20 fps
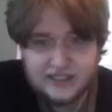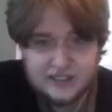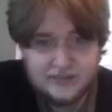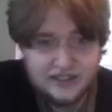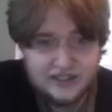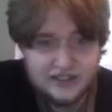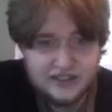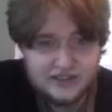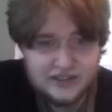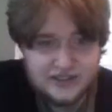
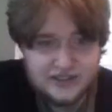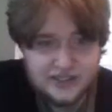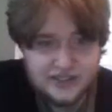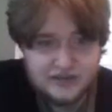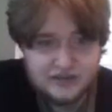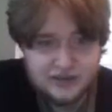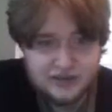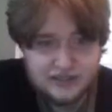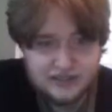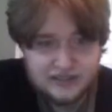middle, she
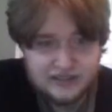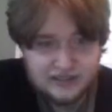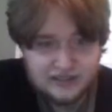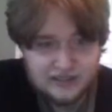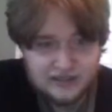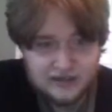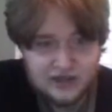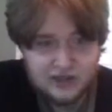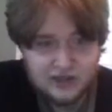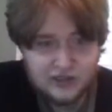had
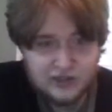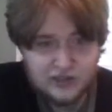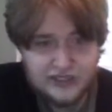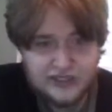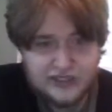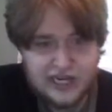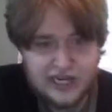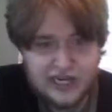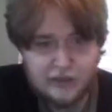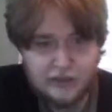long
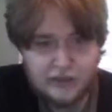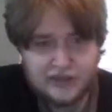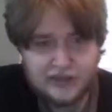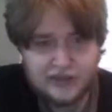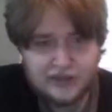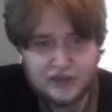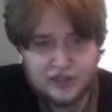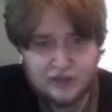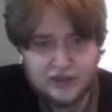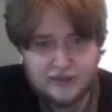green hair with a
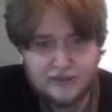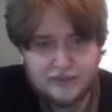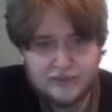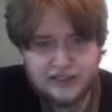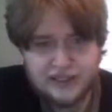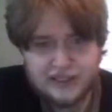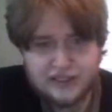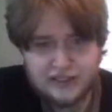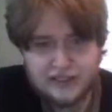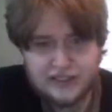yellow ribbon,
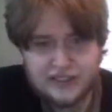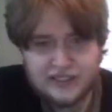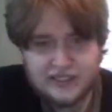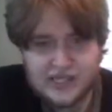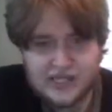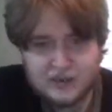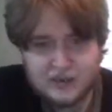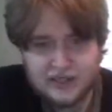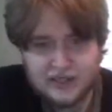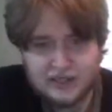light green
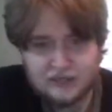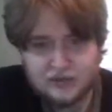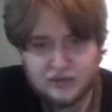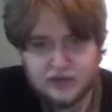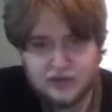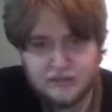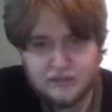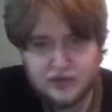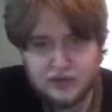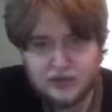eyes, wearing a blue
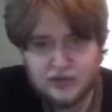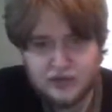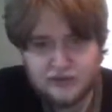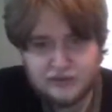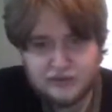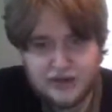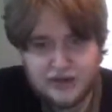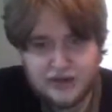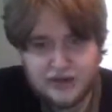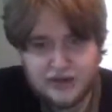kimono
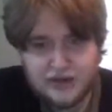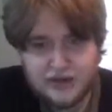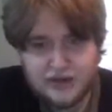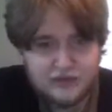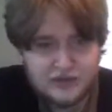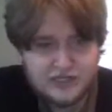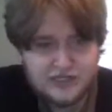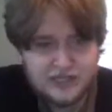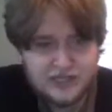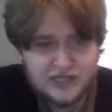and red
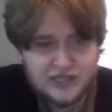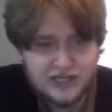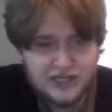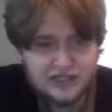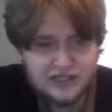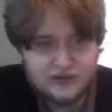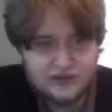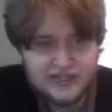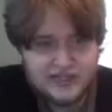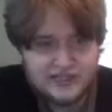flowers,
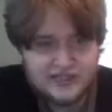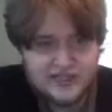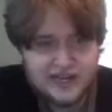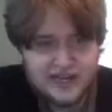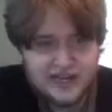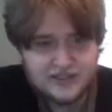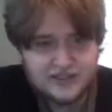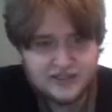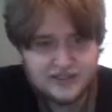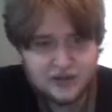green
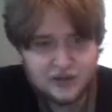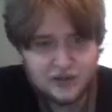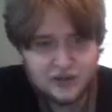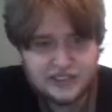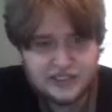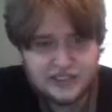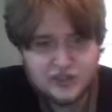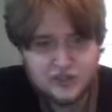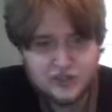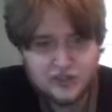sandals, and a
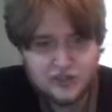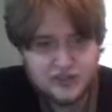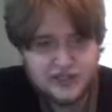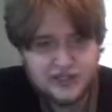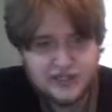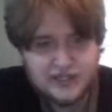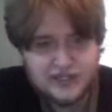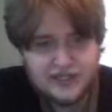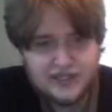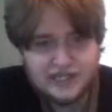holy sword.
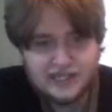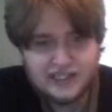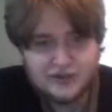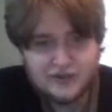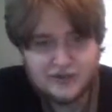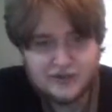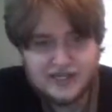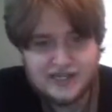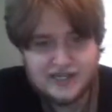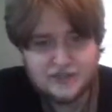Next to her
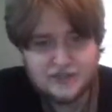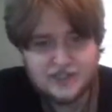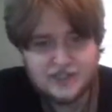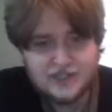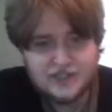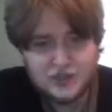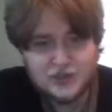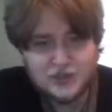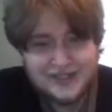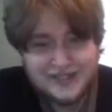was an angel with a
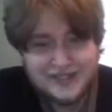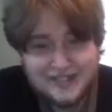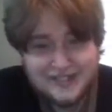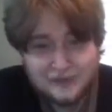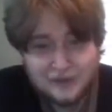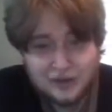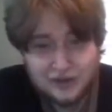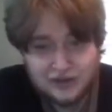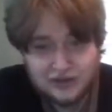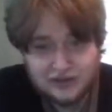tree
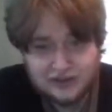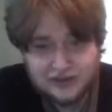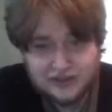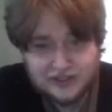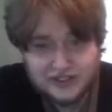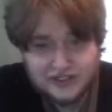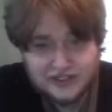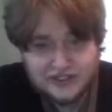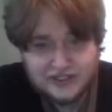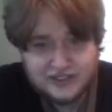mark.
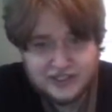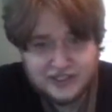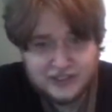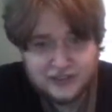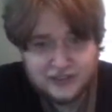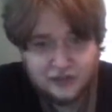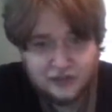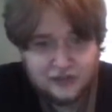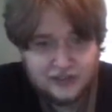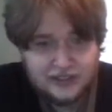She had a
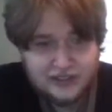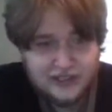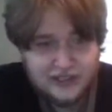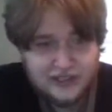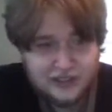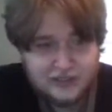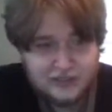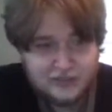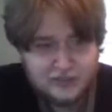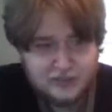short green
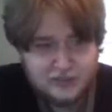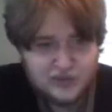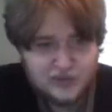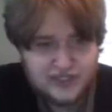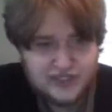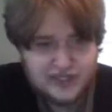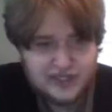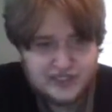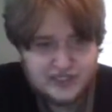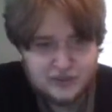hair, emerald
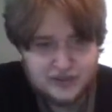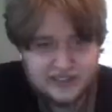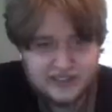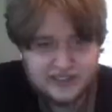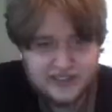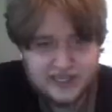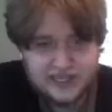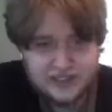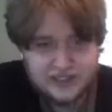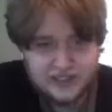green eyes, and green
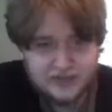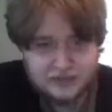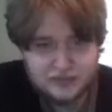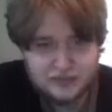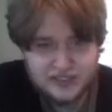sandals with a